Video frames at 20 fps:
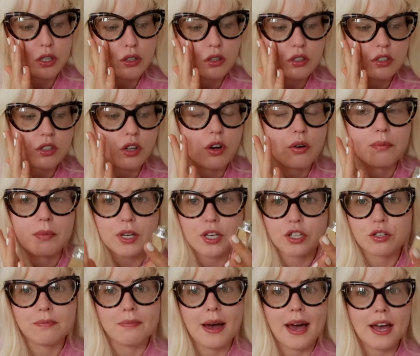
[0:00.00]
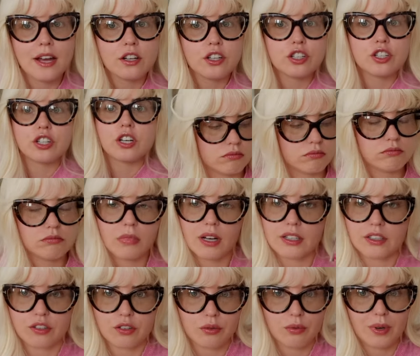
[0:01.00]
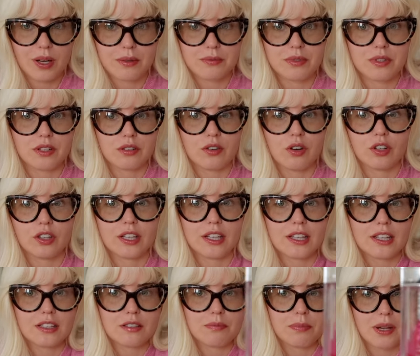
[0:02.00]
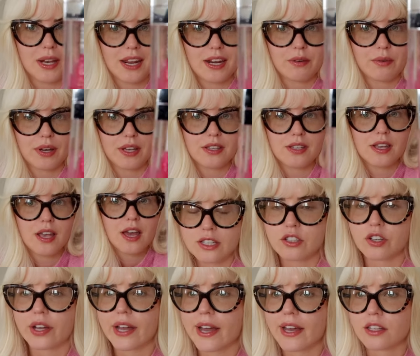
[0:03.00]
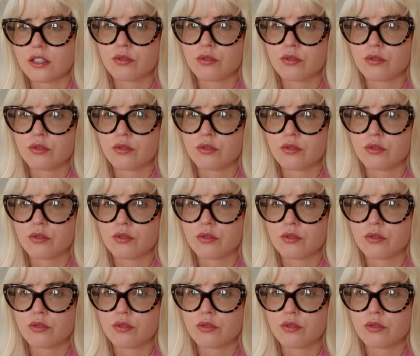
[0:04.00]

looks so mishmash. I don't know why I'm still holding this, but anyways, it's okay.